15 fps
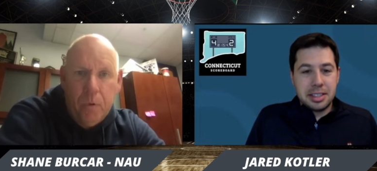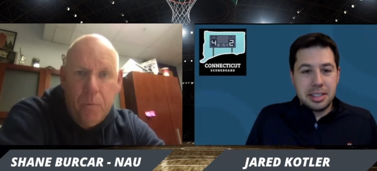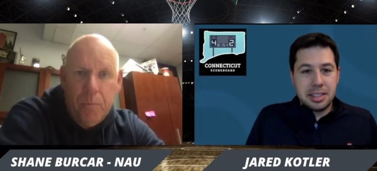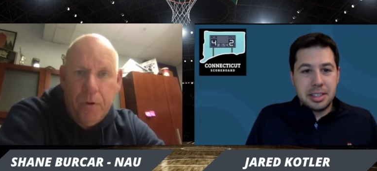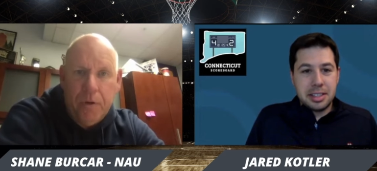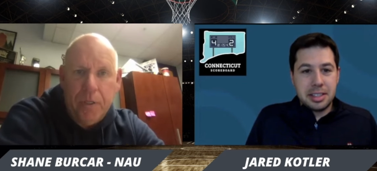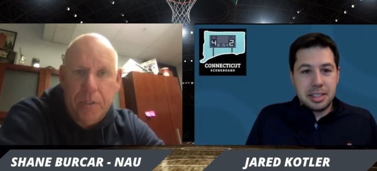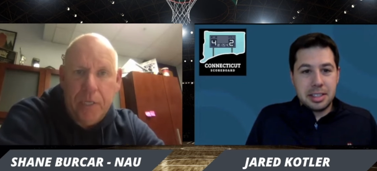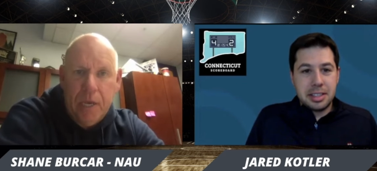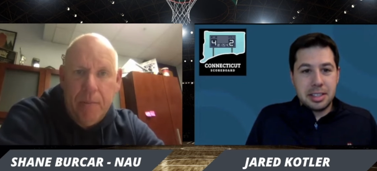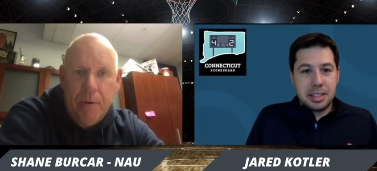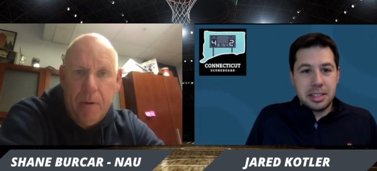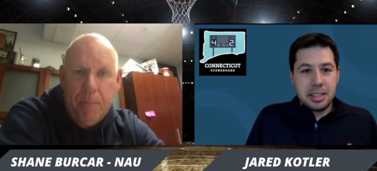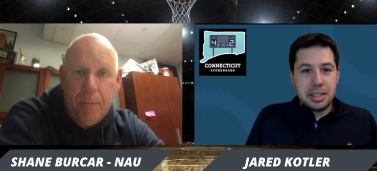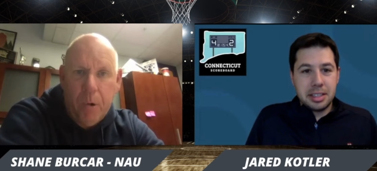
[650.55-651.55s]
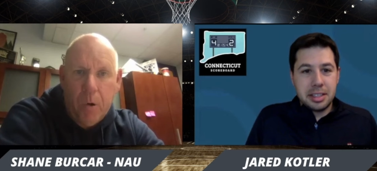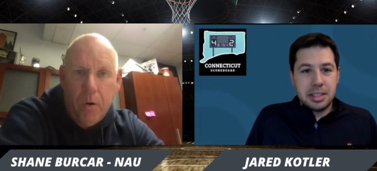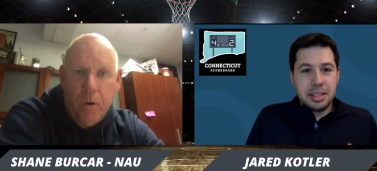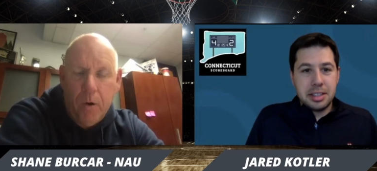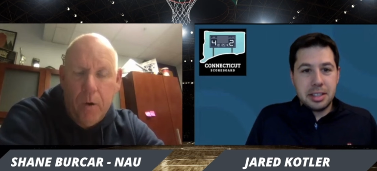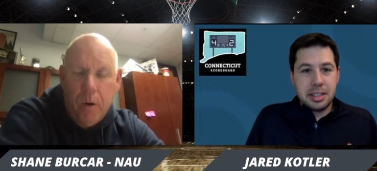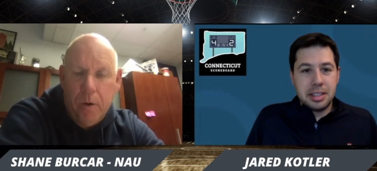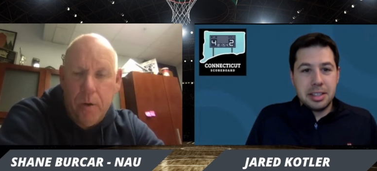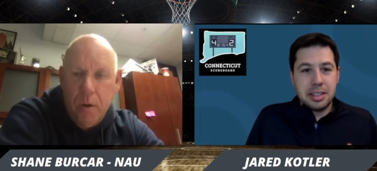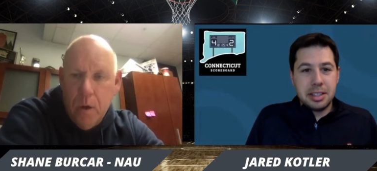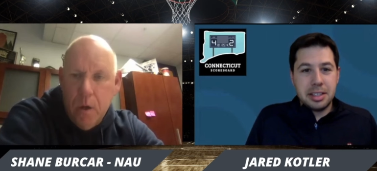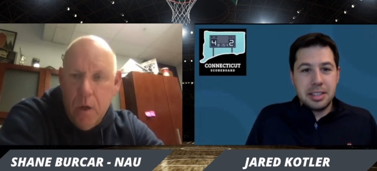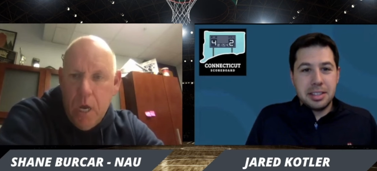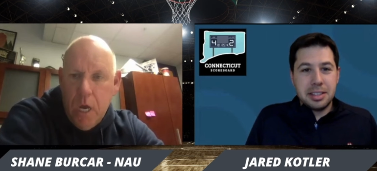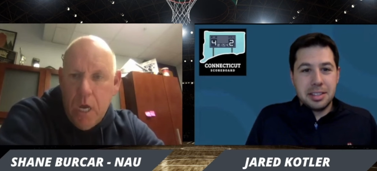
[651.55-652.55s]
Speaker 1: putting his name in a portal. And
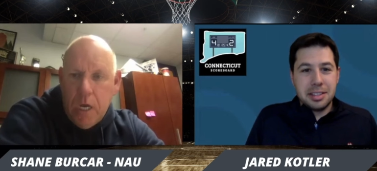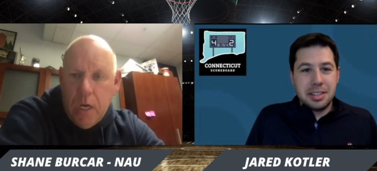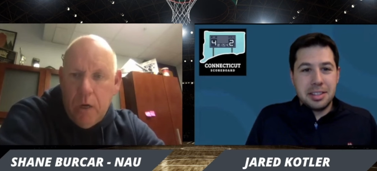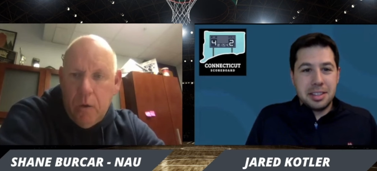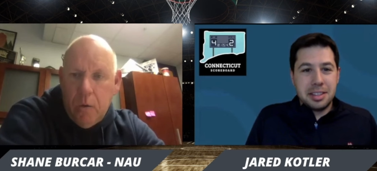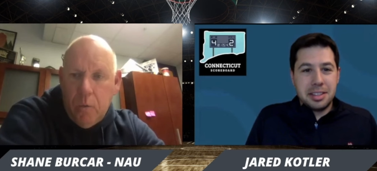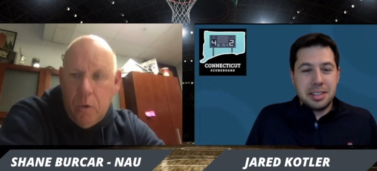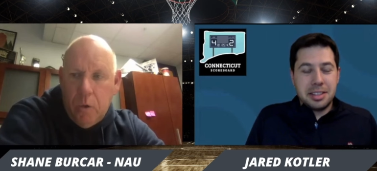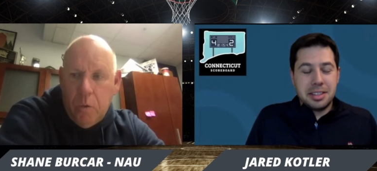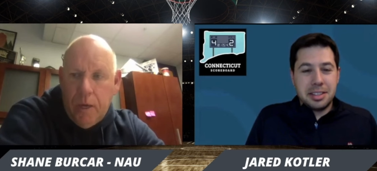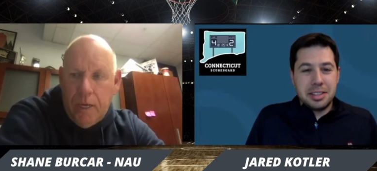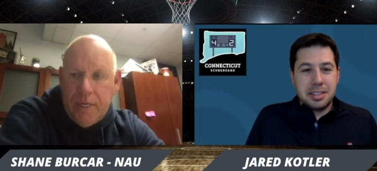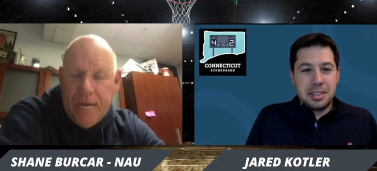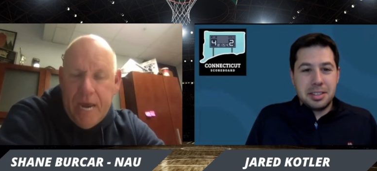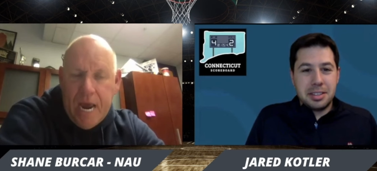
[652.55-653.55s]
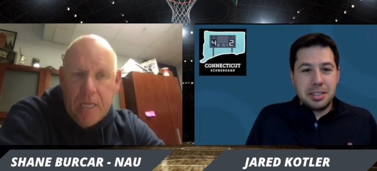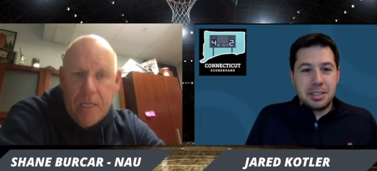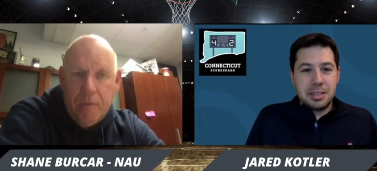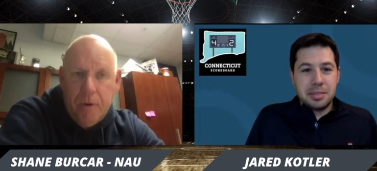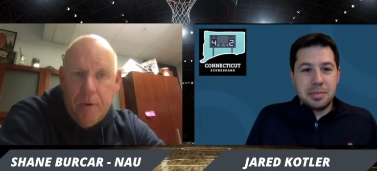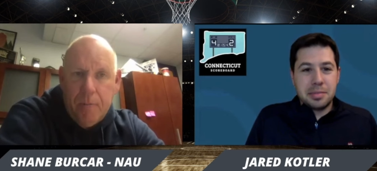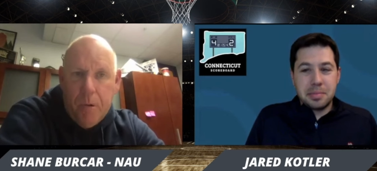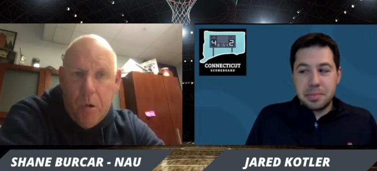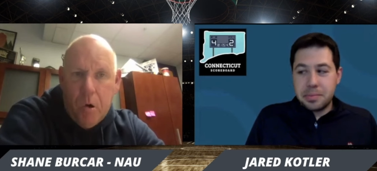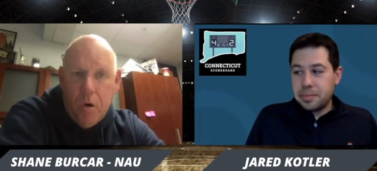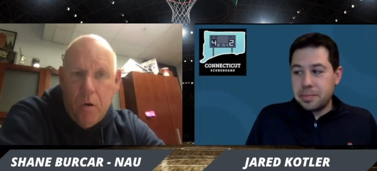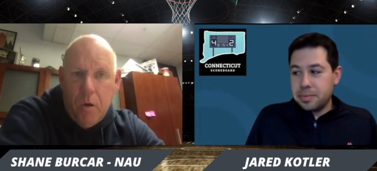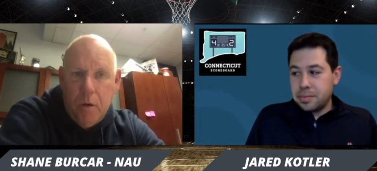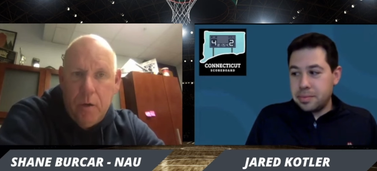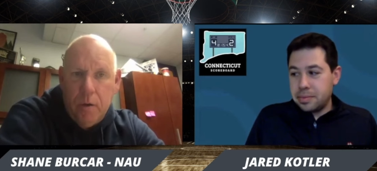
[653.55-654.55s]
you know we, we attacked him in a
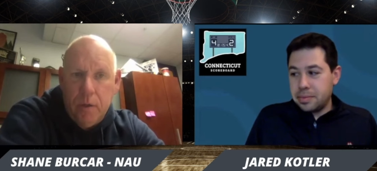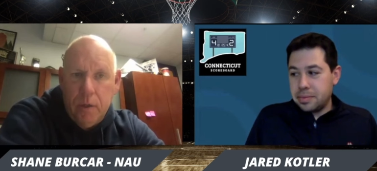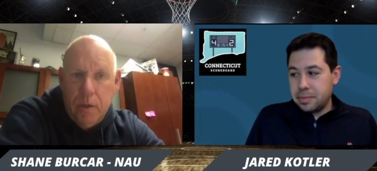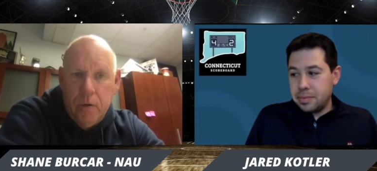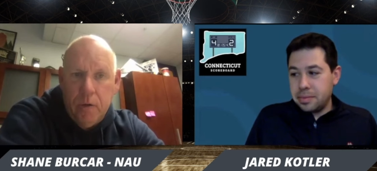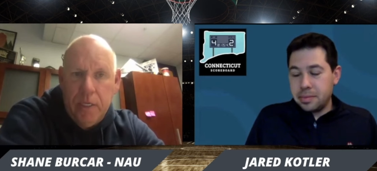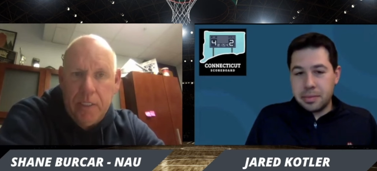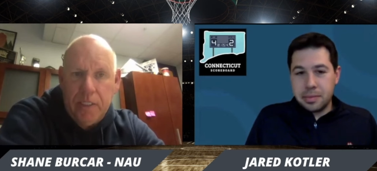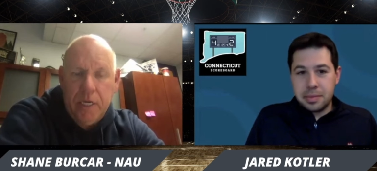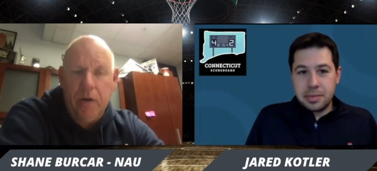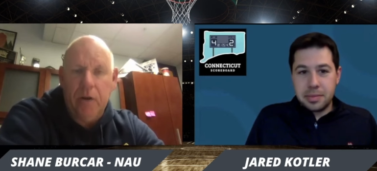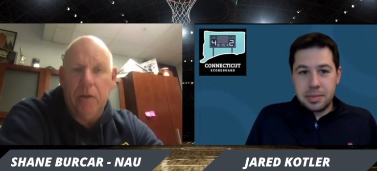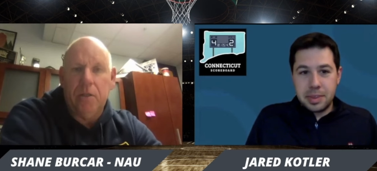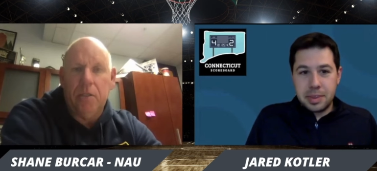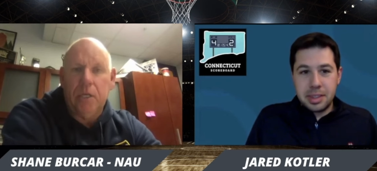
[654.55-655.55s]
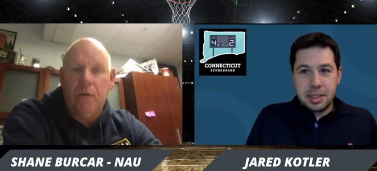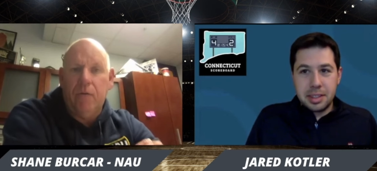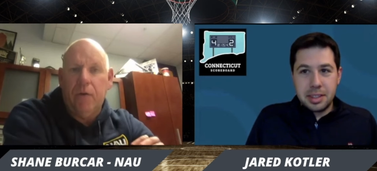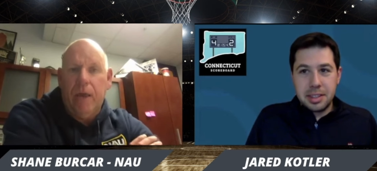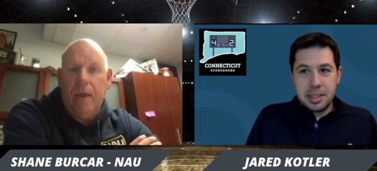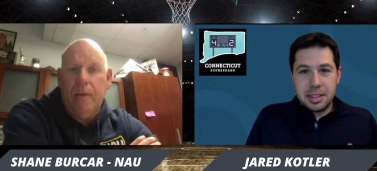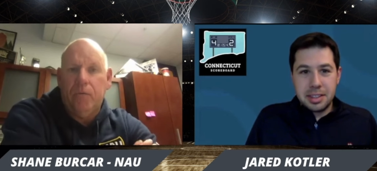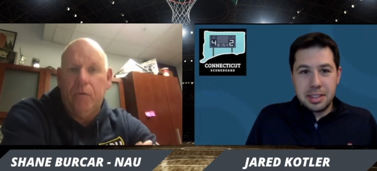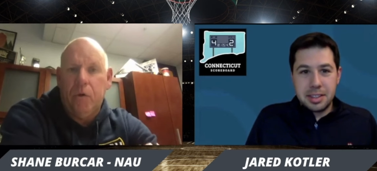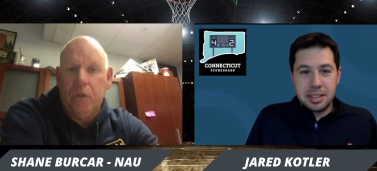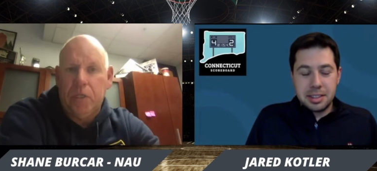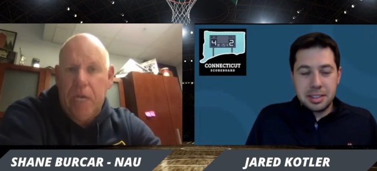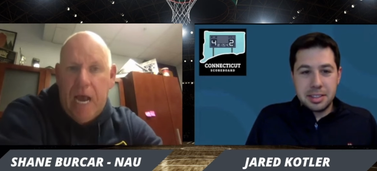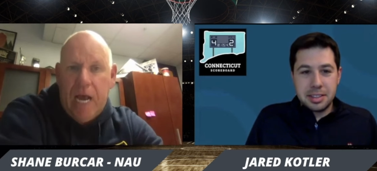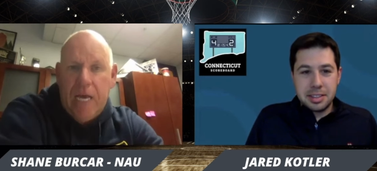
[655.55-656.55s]
portal, and you know he started several games for
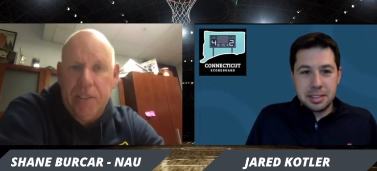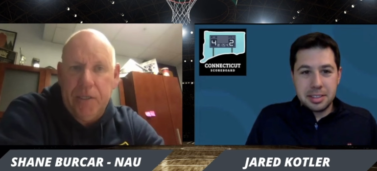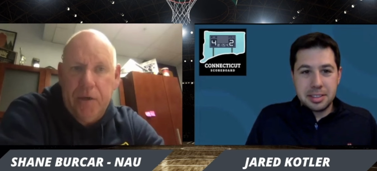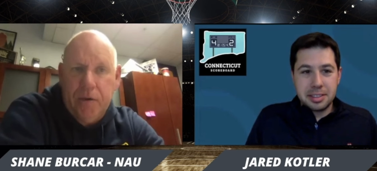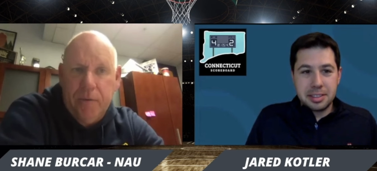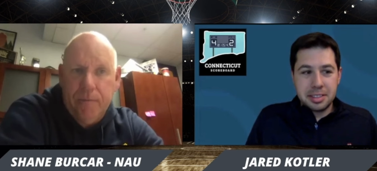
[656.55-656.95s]
us last year.